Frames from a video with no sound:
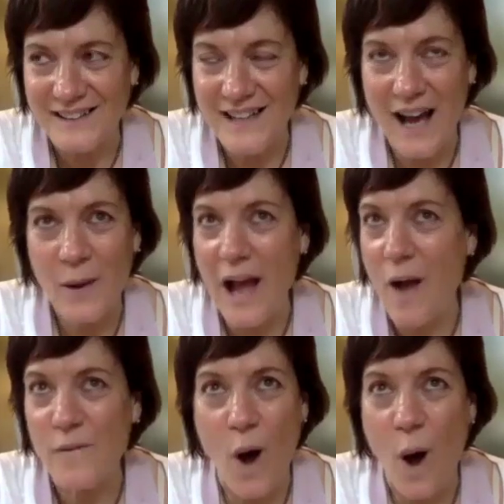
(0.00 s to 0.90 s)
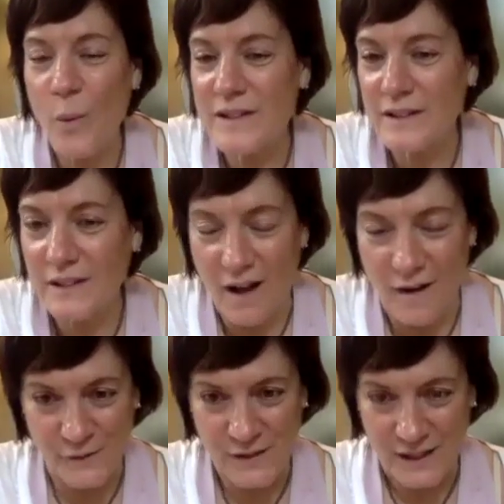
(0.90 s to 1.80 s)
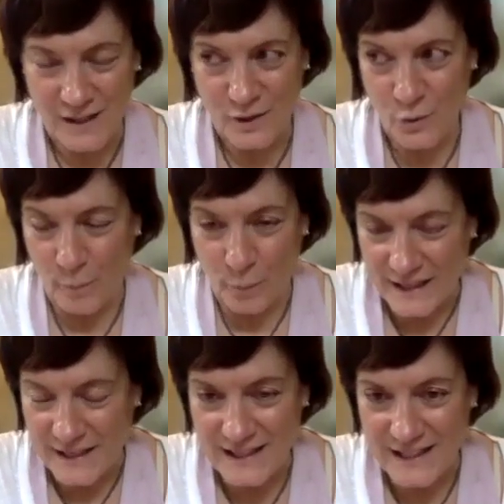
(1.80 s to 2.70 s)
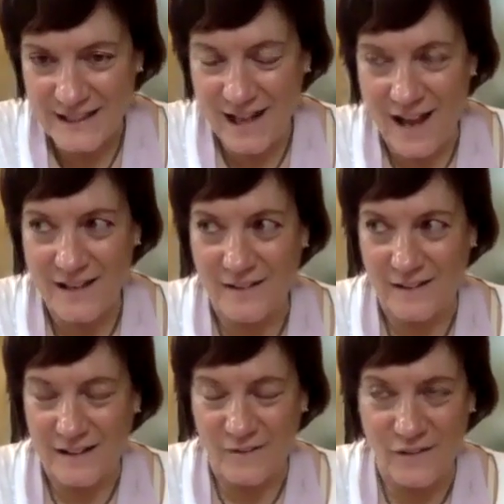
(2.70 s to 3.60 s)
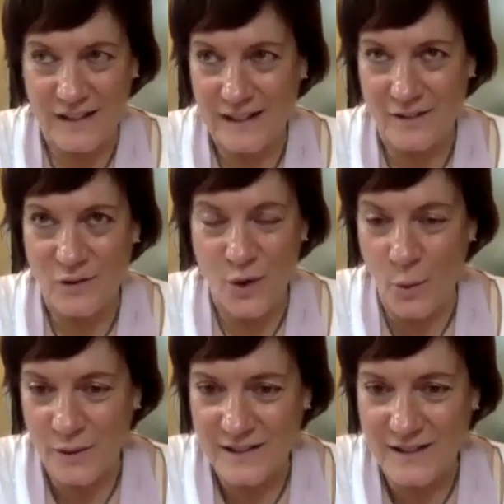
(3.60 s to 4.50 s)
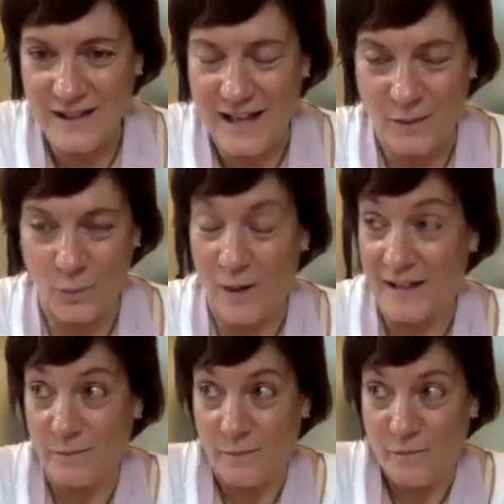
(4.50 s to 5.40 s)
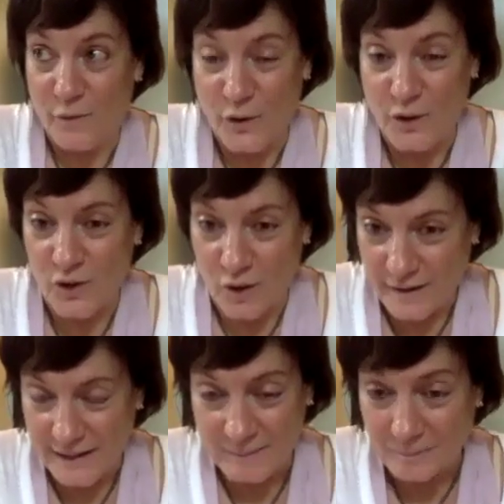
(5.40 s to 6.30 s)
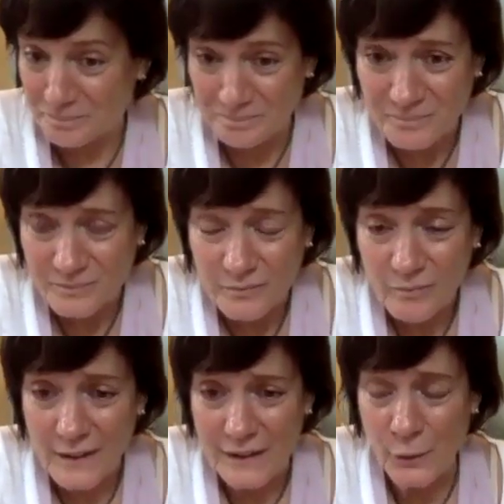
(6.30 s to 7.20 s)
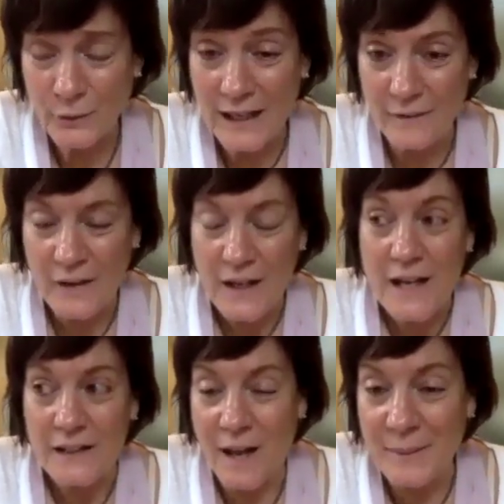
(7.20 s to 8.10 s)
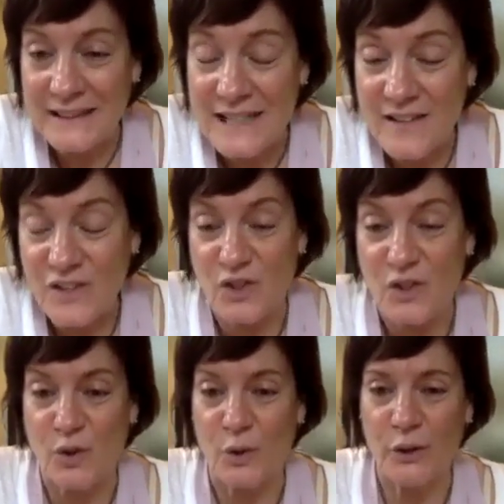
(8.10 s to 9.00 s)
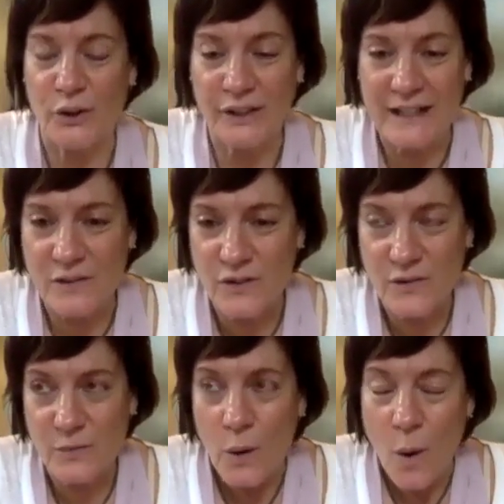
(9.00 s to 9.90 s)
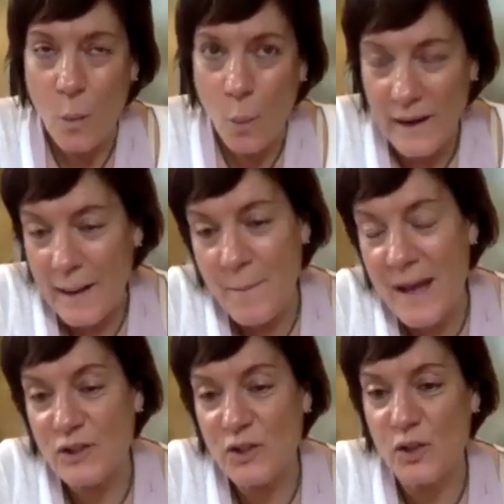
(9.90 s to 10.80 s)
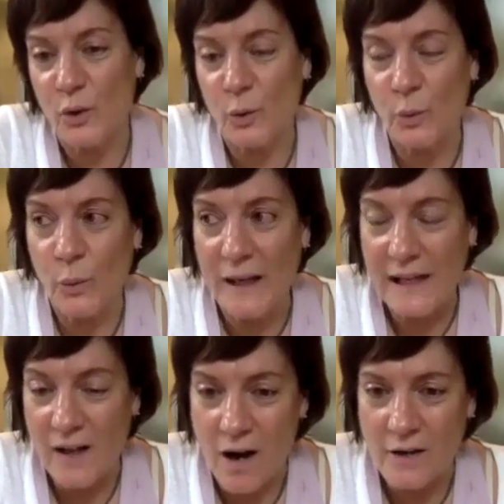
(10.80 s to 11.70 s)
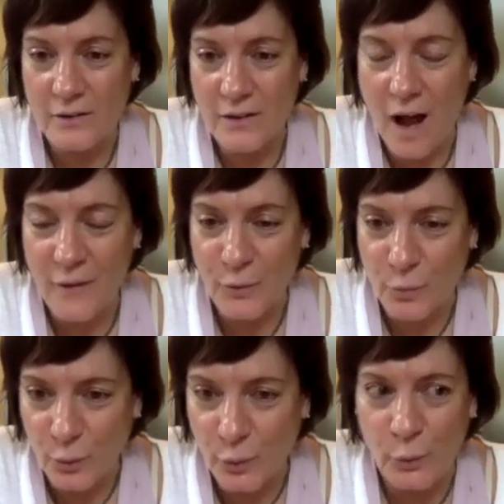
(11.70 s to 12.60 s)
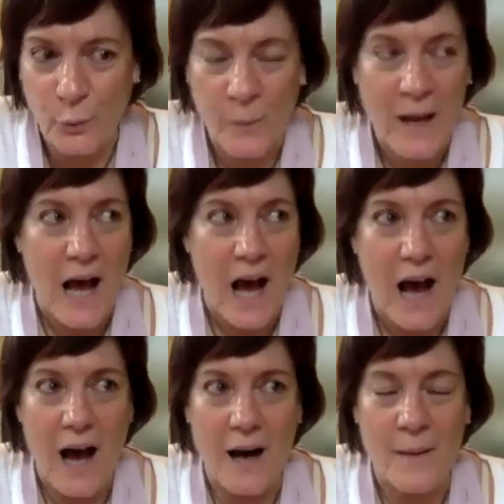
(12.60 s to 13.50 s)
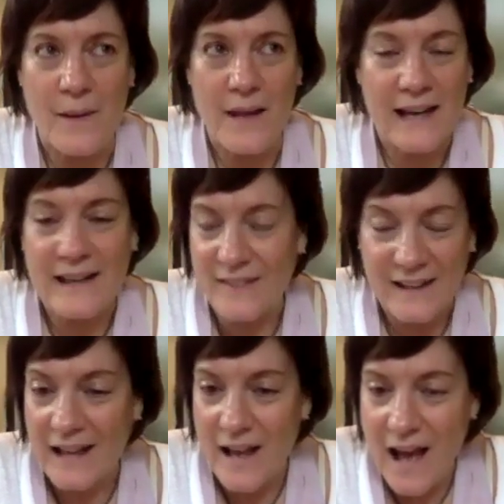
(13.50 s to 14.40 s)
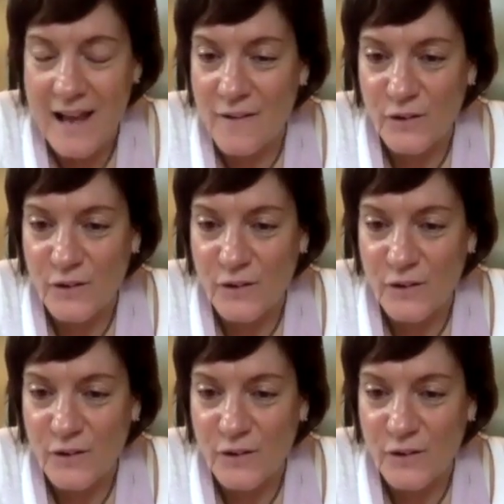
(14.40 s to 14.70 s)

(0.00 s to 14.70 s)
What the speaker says: I've always loved your branding. You've noticed, like, when I first started, kind of coming into the sisterhood, and just when I met you in our other group, anything I ever